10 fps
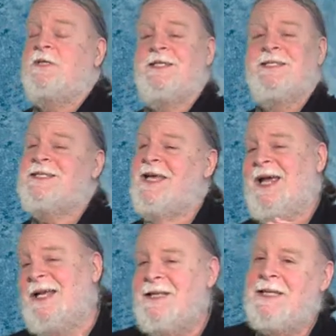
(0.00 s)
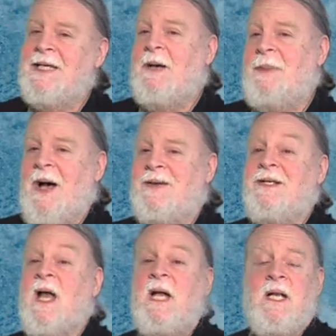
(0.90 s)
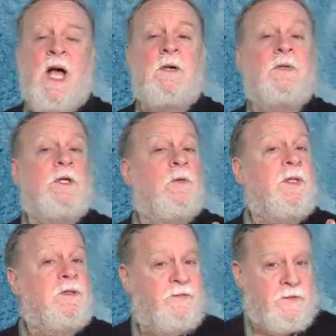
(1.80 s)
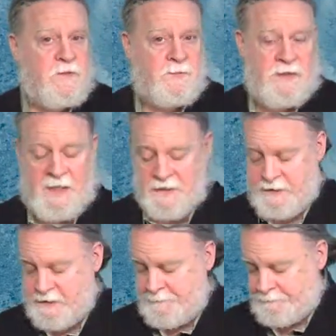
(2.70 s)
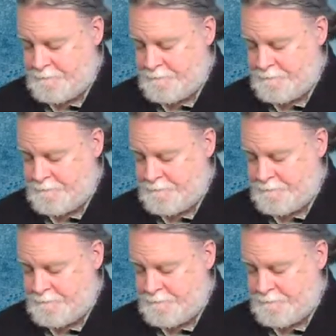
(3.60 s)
it doesn't say anything about not hiring you in the first place.